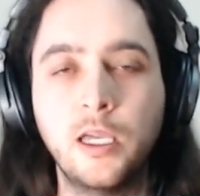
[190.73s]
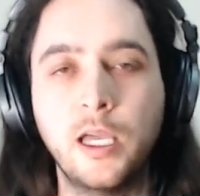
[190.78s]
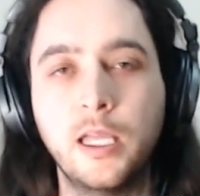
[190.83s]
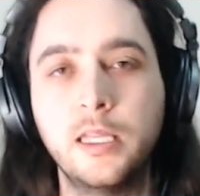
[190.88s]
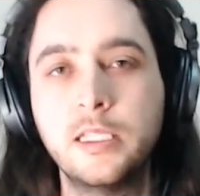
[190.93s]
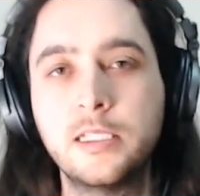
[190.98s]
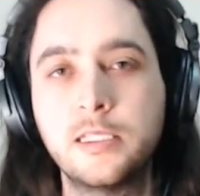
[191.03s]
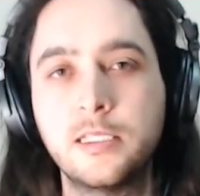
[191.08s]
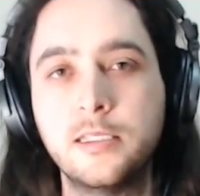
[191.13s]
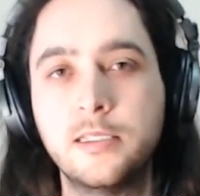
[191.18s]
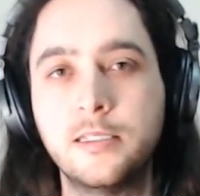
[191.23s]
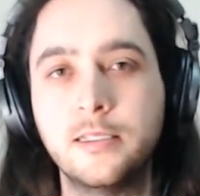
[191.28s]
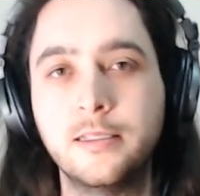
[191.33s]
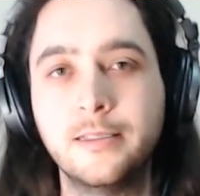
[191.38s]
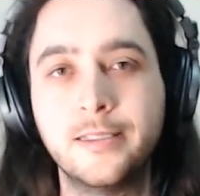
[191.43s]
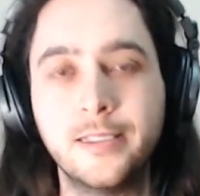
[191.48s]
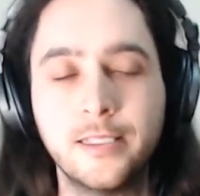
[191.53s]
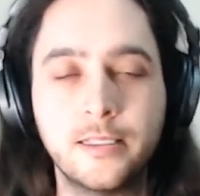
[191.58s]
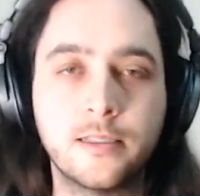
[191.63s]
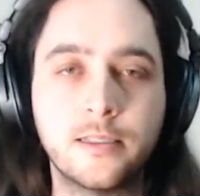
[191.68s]
and this is
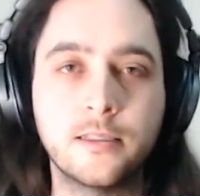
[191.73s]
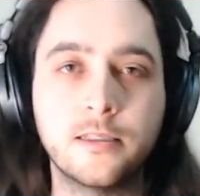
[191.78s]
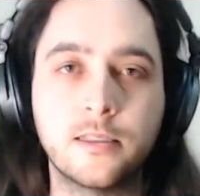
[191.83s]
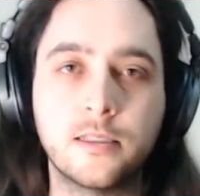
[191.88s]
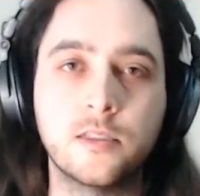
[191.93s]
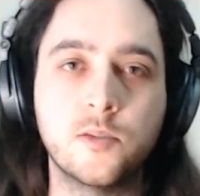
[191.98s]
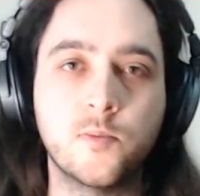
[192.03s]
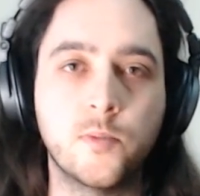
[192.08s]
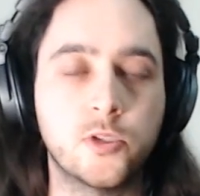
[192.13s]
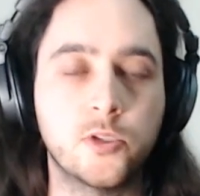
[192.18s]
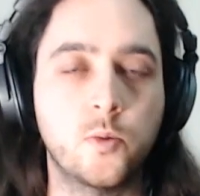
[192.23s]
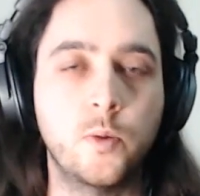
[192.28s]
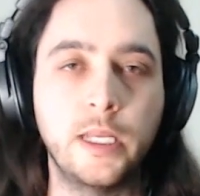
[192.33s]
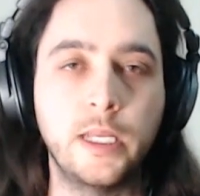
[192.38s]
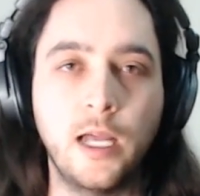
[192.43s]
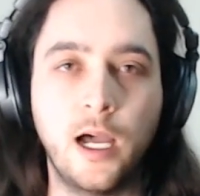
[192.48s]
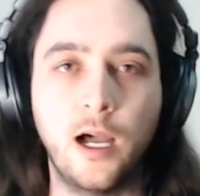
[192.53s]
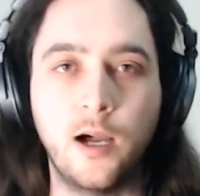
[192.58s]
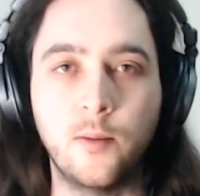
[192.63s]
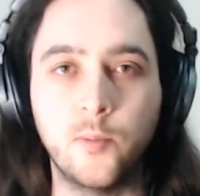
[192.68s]
distances between
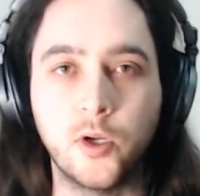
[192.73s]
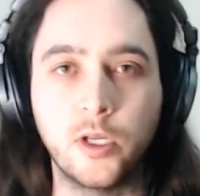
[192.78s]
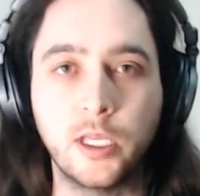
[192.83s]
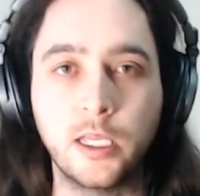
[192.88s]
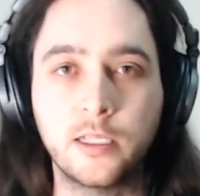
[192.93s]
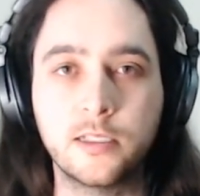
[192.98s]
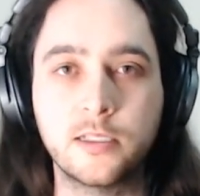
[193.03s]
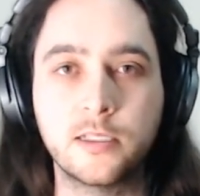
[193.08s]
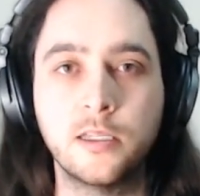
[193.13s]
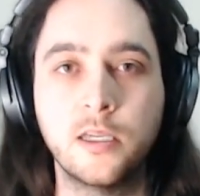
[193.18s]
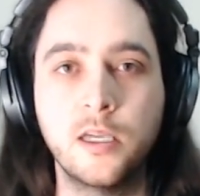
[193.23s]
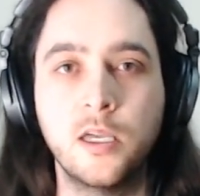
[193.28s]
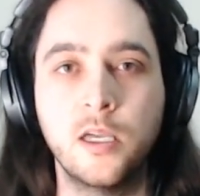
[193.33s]
harmonics.